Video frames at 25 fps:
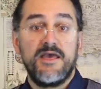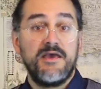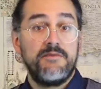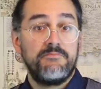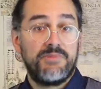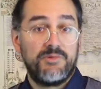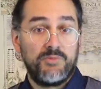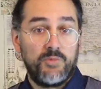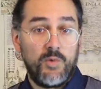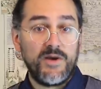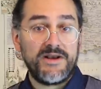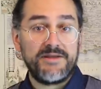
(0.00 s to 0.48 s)

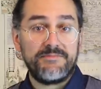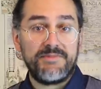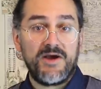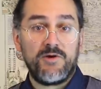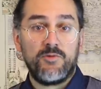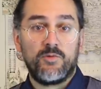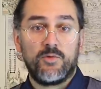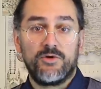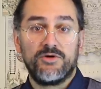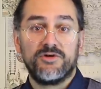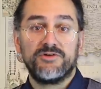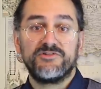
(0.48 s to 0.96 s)
But what
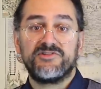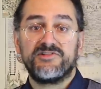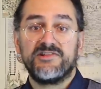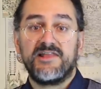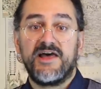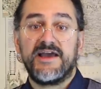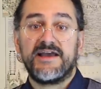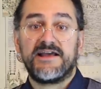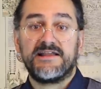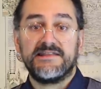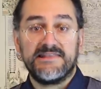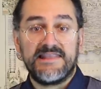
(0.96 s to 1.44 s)
about words
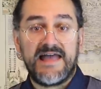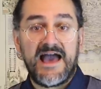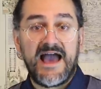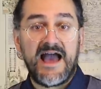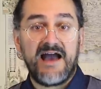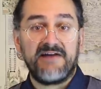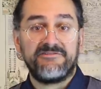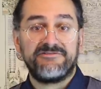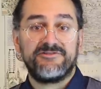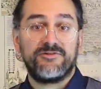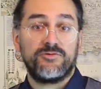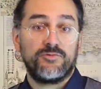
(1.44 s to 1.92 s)
like
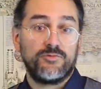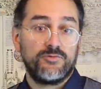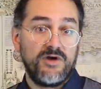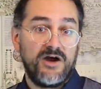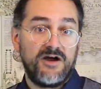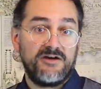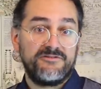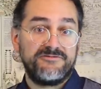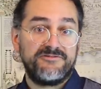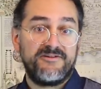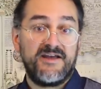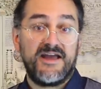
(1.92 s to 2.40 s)
laugh,
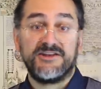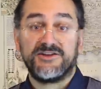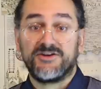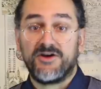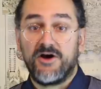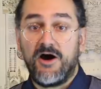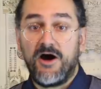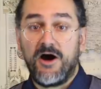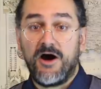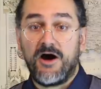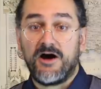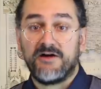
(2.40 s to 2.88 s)
rough, and
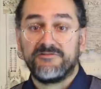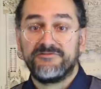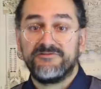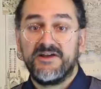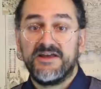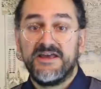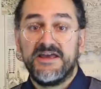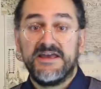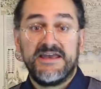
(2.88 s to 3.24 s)
cough,